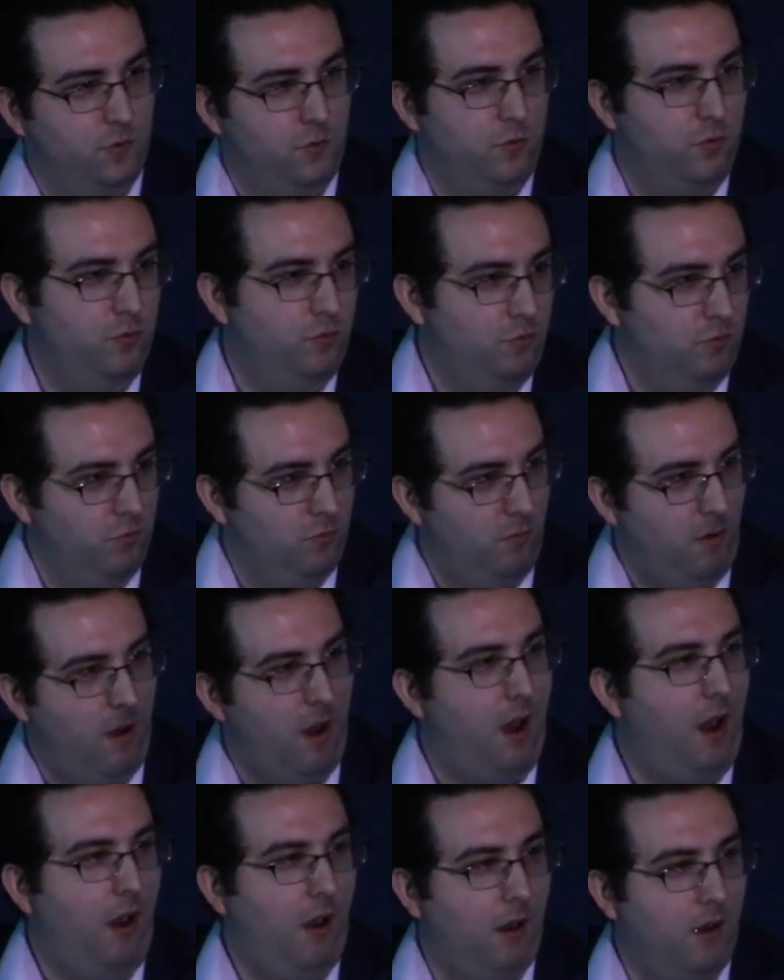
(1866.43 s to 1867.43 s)
who
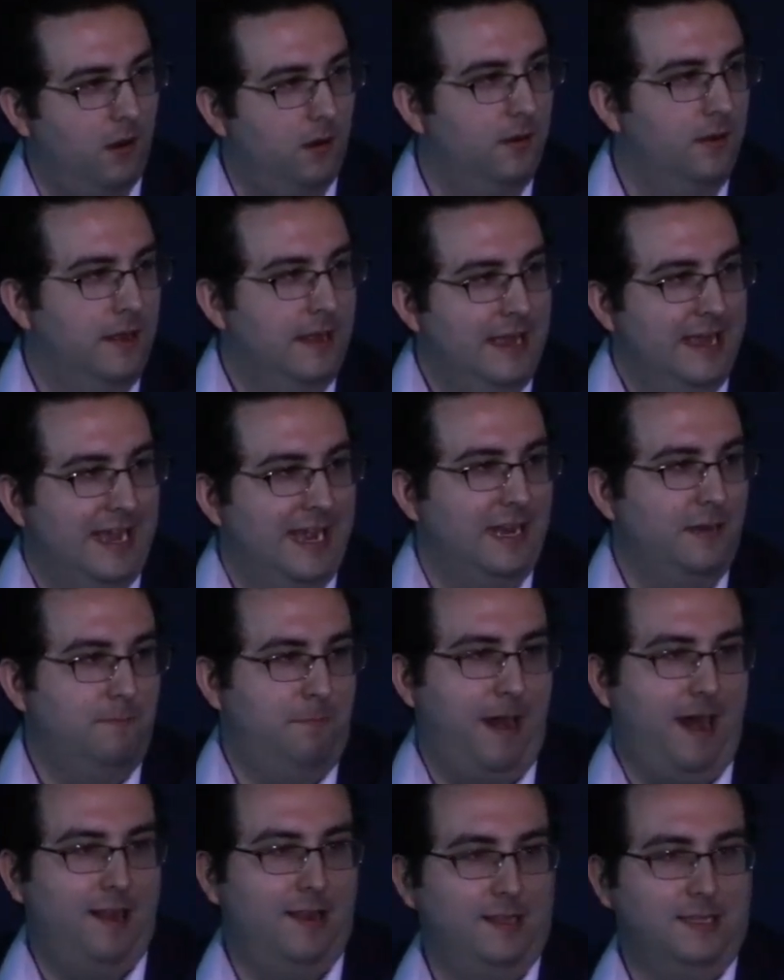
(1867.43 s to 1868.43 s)
are in
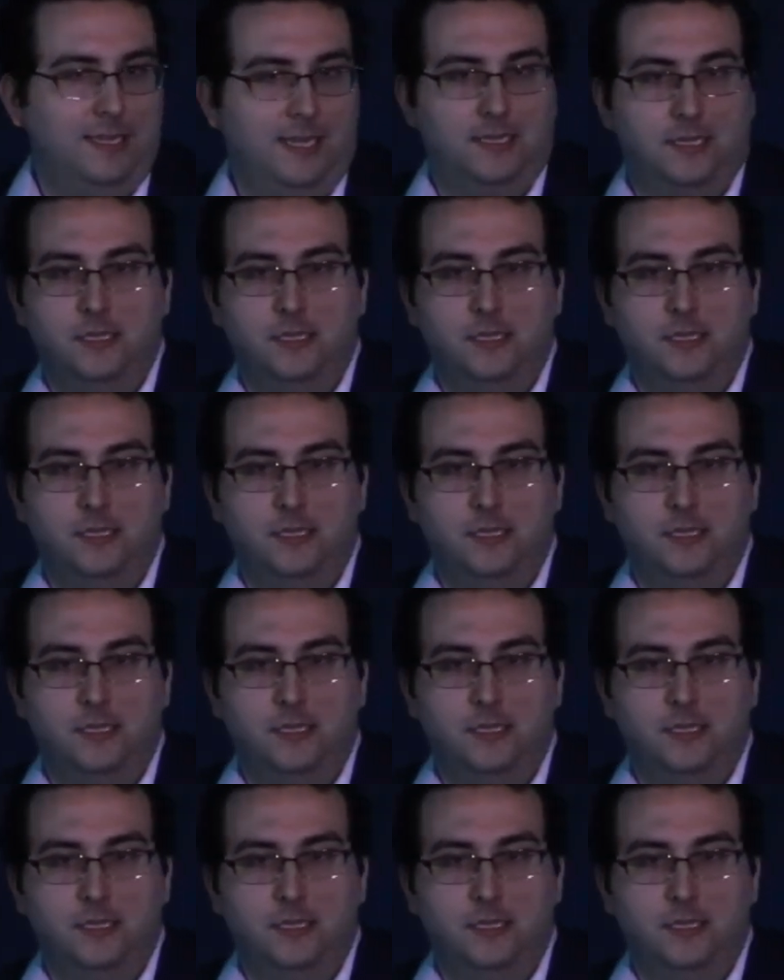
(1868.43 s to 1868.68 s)
politics.